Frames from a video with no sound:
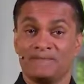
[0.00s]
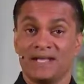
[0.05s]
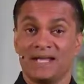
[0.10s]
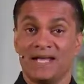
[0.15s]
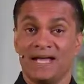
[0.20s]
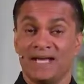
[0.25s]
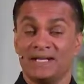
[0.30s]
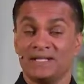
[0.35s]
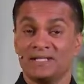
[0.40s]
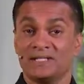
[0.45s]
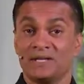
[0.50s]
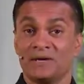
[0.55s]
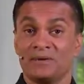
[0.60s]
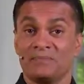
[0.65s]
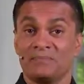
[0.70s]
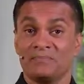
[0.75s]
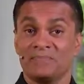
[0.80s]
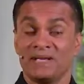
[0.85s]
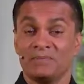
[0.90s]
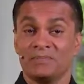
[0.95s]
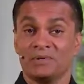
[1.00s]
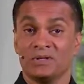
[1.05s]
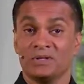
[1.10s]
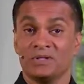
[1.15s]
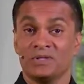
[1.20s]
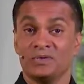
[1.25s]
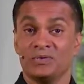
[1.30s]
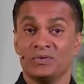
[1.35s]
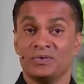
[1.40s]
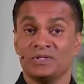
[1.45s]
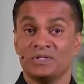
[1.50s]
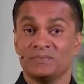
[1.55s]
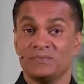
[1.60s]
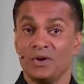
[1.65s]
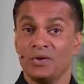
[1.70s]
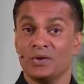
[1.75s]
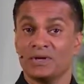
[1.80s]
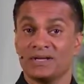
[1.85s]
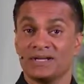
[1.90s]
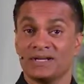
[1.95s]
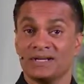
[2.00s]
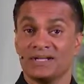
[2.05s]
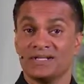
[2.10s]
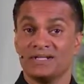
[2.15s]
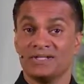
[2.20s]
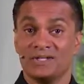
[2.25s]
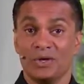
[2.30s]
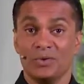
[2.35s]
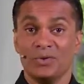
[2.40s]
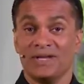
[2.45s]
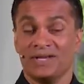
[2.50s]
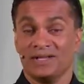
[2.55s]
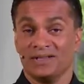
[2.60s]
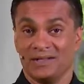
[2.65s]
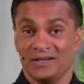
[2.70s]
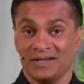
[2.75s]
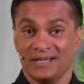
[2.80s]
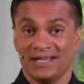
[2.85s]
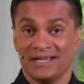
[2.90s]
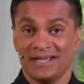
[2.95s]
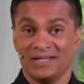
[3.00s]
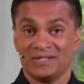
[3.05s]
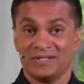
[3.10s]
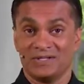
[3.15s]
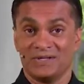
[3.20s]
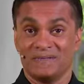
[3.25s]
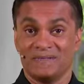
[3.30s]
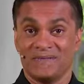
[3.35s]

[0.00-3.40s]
and some people who smoke don't get lung cancer.